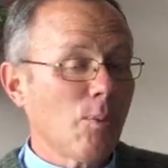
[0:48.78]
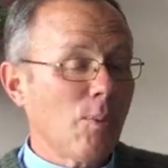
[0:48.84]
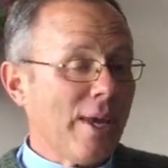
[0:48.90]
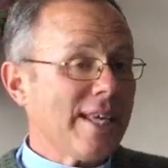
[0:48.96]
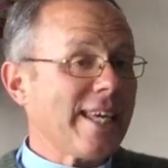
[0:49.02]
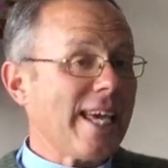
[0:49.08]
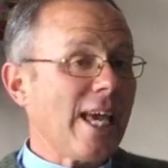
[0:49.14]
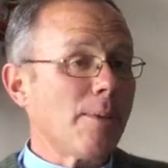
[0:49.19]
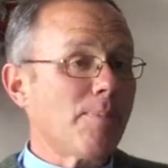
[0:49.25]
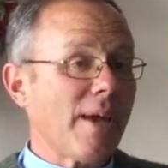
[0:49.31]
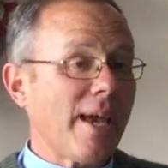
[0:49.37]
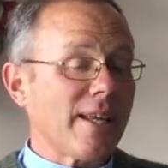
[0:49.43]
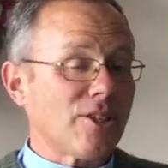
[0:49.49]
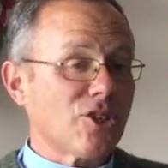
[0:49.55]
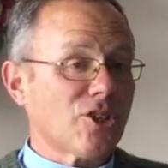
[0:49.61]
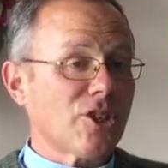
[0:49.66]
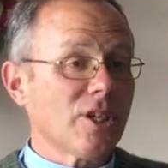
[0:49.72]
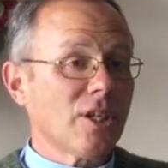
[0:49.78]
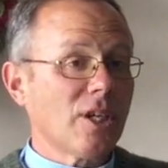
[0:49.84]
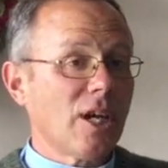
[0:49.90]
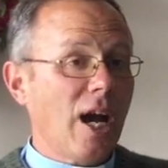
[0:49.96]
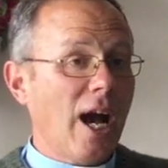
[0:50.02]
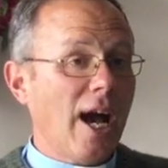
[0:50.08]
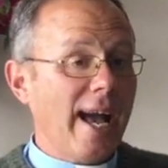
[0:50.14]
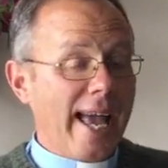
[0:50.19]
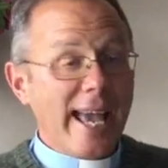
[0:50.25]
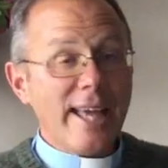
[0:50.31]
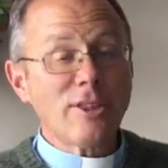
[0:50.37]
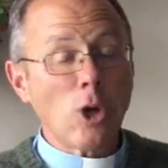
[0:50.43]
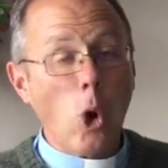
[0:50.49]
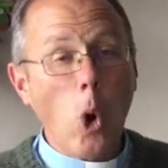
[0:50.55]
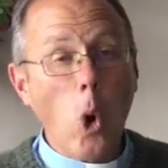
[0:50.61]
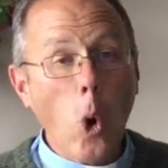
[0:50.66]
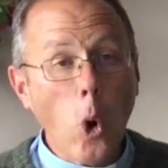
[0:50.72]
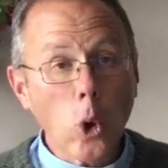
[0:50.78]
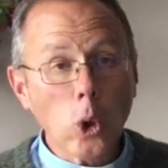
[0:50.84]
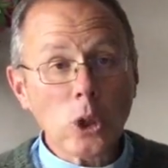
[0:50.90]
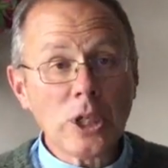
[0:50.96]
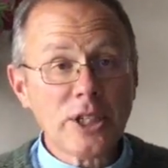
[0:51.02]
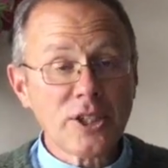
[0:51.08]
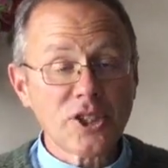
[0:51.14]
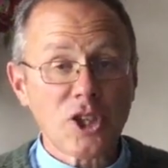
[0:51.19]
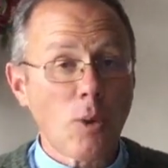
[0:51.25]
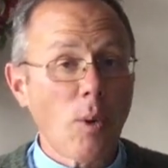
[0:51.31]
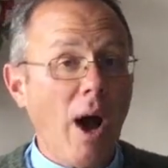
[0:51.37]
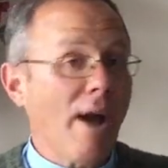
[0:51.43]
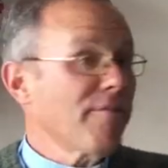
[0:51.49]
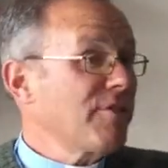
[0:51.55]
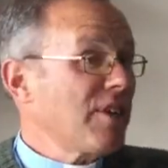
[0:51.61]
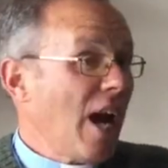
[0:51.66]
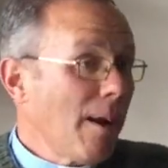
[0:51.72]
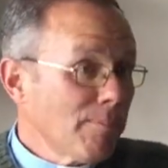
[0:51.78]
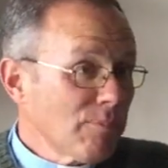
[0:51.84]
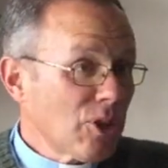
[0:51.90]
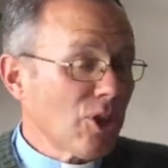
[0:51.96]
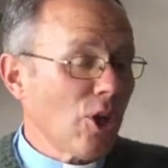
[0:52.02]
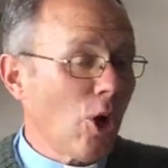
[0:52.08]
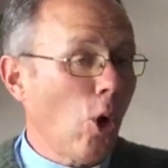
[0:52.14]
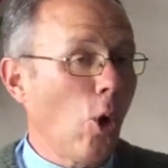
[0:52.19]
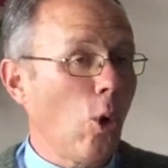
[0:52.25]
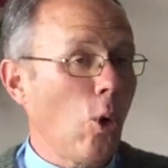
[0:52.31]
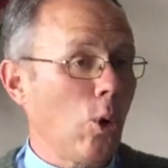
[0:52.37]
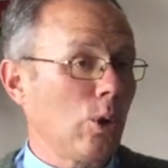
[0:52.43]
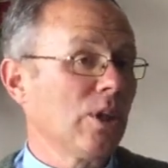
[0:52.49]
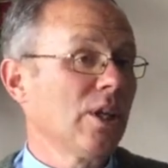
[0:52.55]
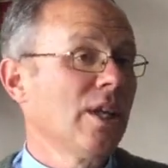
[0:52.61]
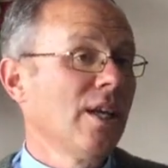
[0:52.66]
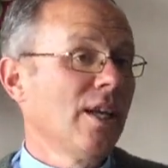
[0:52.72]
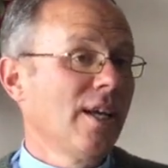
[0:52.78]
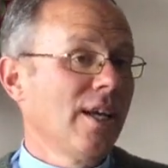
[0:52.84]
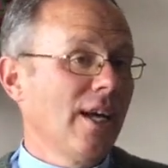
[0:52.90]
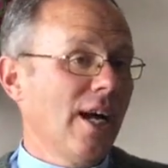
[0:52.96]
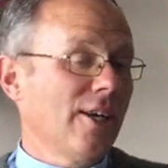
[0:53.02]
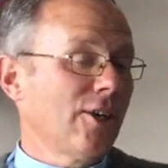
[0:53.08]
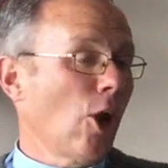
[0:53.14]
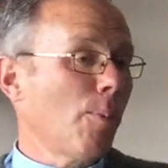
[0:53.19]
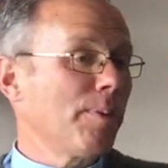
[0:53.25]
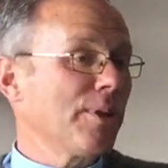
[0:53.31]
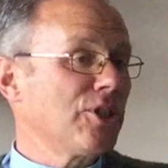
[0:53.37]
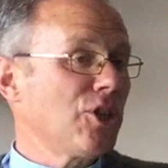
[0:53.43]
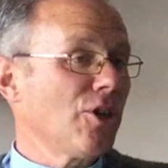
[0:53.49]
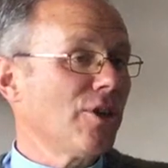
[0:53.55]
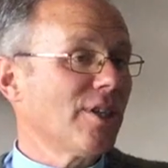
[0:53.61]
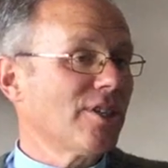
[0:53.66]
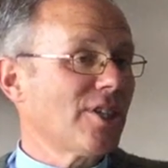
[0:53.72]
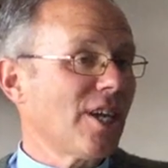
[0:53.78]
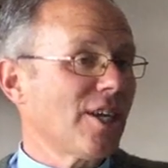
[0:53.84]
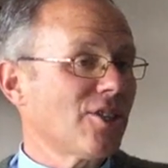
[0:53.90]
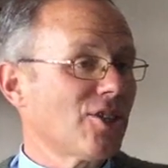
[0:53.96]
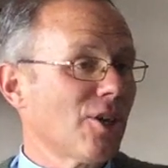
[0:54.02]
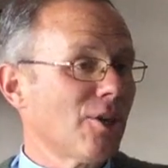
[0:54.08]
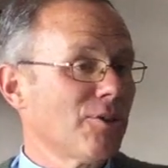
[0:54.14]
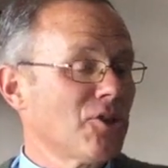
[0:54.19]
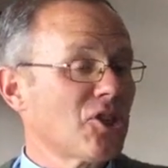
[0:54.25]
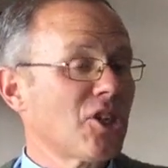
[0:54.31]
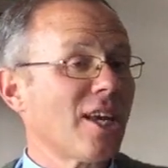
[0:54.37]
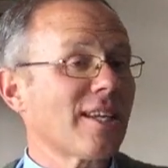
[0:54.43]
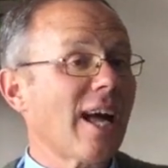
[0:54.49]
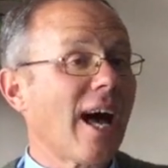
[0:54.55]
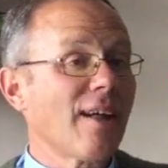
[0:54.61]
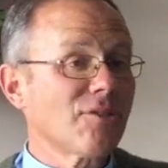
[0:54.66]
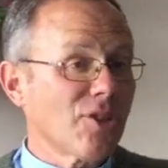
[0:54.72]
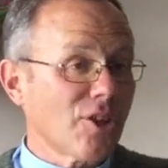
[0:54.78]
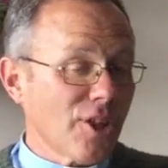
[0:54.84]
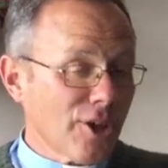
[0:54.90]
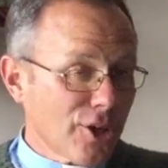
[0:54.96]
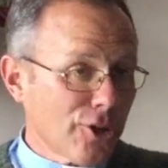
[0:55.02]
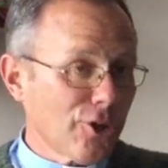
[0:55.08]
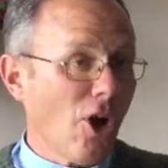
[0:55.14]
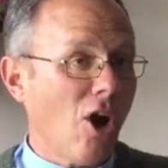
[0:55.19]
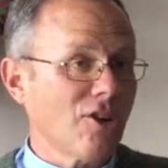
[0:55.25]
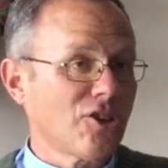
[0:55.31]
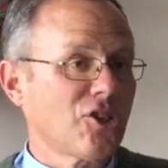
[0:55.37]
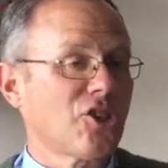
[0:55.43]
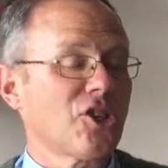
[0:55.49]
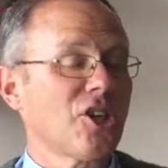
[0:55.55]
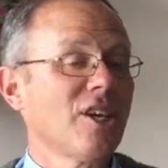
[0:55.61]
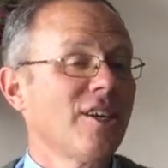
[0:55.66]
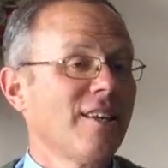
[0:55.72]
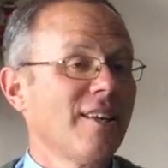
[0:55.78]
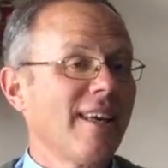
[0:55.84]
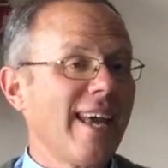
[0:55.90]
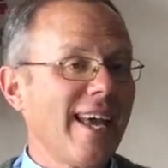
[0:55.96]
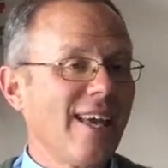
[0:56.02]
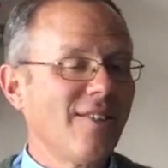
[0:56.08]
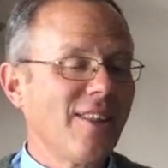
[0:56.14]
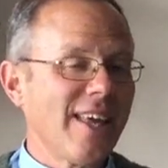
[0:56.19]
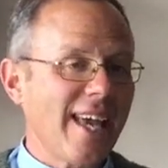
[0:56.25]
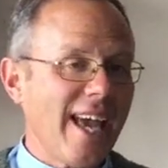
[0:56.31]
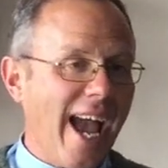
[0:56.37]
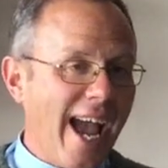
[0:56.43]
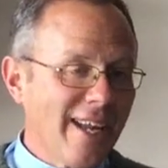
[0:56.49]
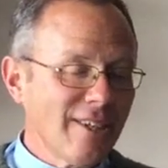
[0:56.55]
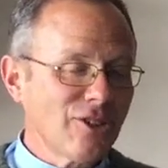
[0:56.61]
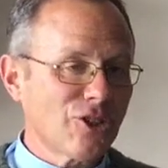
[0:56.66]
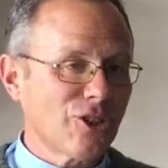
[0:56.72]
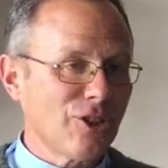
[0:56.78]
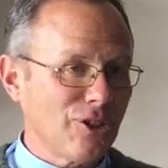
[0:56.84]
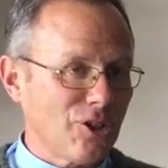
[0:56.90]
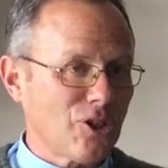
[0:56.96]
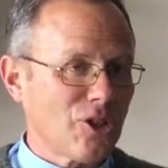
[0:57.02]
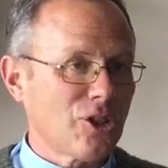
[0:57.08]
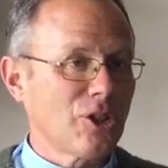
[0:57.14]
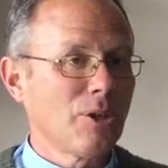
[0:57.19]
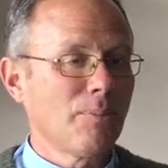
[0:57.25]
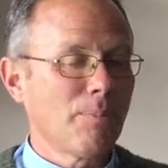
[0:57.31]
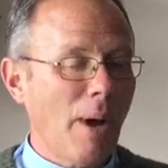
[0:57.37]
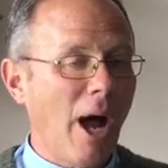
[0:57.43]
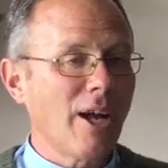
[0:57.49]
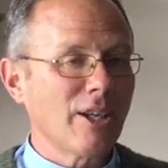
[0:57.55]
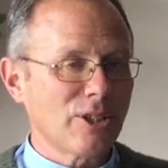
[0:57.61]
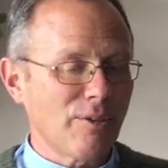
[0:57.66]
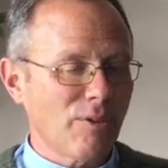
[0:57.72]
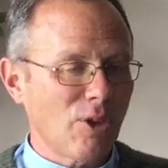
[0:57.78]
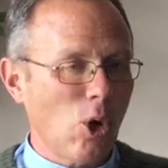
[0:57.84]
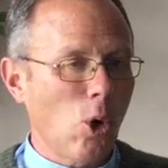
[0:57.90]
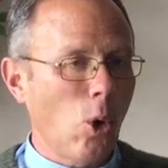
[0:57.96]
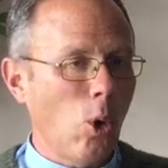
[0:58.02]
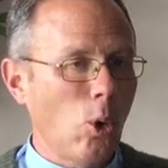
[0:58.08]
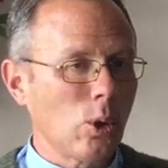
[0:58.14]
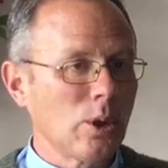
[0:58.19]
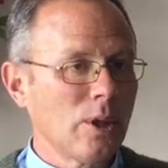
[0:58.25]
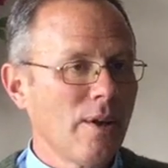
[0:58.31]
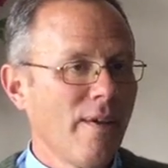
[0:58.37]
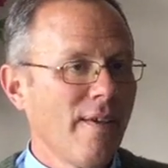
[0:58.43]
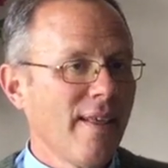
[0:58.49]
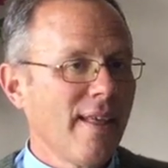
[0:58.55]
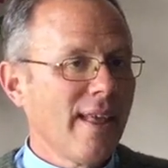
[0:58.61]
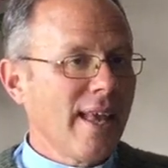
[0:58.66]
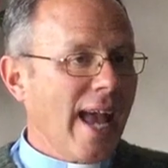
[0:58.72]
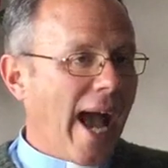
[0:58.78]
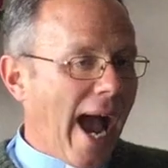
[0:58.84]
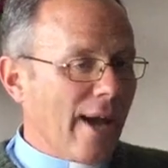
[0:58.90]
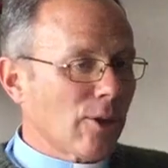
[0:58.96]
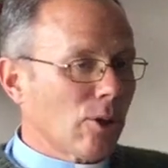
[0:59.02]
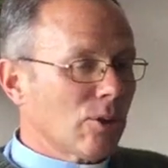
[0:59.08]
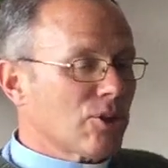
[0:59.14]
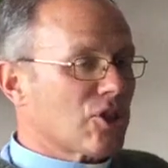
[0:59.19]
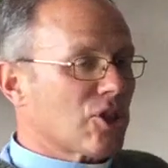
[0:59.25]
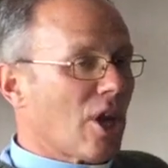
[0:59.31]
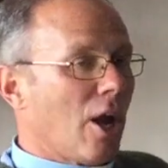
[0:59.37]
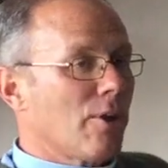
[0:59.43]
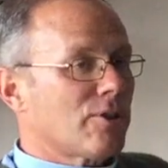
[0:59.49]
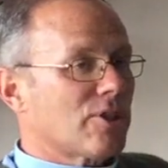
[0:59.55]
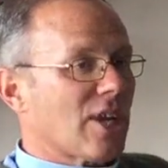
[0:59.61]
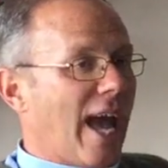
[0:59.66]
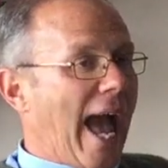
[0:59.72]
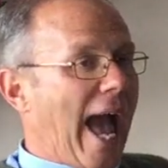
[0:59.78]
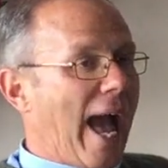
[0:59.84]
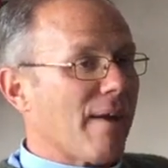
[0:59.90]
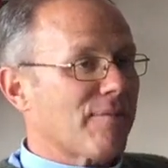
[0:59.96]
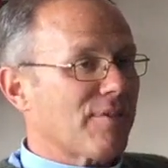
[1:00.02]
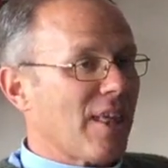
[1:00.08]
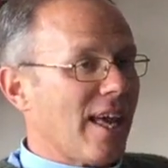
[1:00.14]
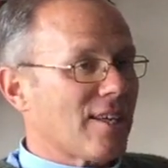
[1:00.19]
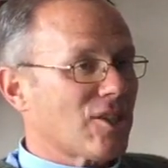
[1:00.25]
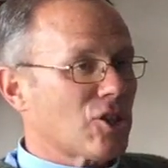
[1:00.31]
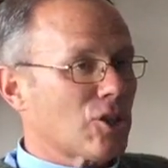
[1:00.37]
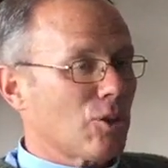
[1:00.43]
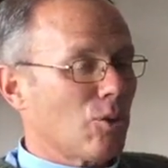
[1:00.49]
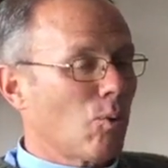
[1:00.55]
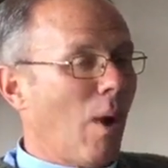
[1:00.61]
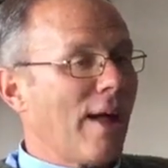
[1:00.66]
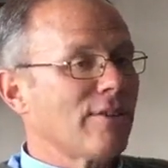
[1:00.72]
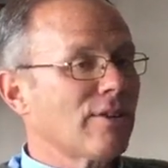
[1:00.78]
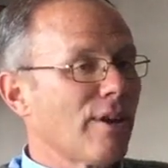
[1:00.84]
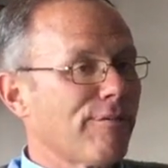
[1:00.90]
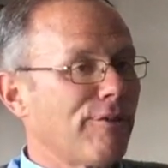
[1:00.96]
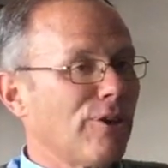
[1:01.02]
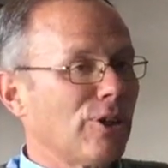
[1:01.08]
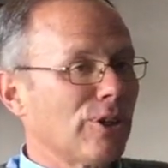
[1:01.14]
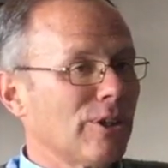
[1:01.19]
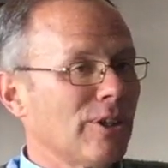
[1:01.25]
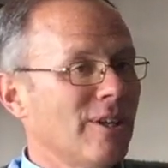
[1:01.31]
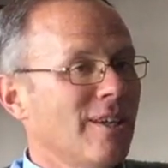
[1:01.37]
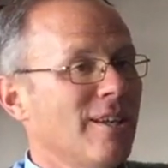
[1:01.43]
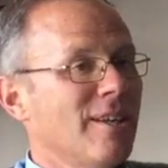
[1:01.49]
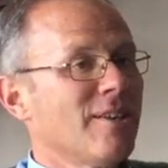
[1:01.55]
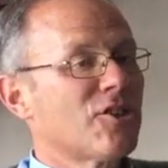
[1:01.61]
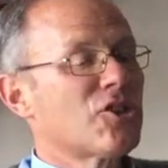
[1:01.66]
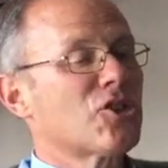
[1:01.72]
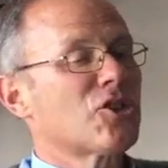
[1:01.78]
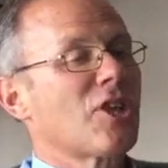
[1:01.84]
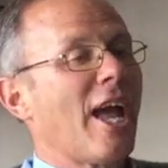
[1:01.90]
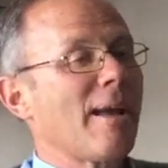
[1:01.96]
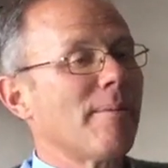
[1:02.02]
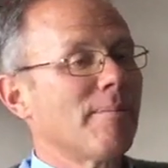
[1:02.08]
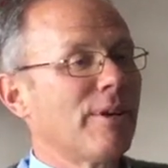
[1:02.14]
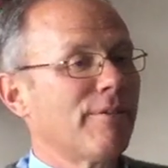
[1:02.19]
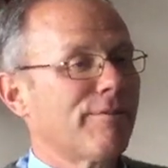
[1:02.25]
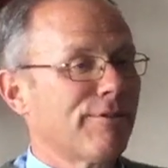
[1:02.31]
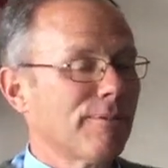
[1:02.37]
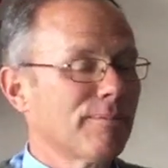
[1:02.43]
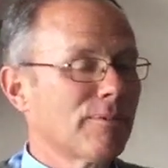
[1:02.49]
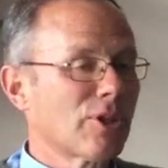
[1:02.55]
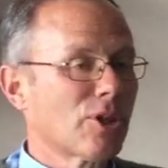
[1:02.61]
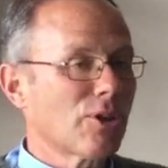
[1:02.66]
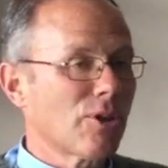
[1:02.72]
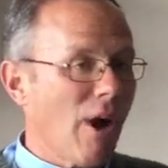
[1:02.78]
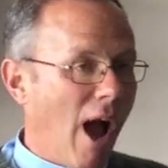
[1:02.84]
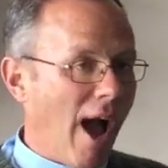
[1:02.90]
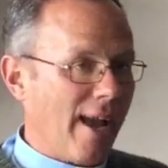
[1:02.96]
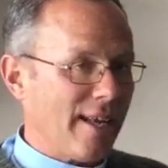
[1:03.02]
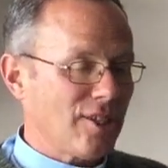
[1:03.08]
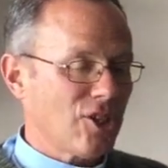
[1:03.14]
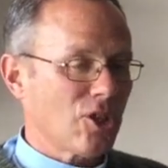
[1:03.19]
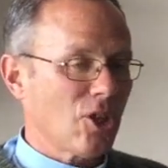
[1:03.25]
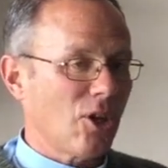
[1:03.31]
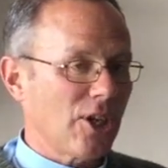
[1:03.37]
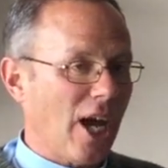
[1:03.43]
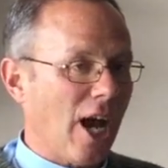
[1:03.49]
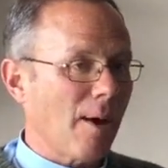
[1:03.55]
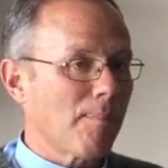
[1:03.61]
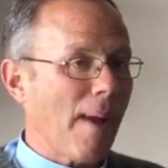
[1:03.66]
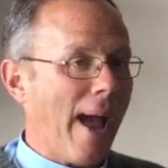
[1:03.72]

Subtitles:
We keep it in the hall, so I've come to the hall, an opportunity to sit under the cross in the entrance part of the hall. And also to have this wonderful statement from Christ on our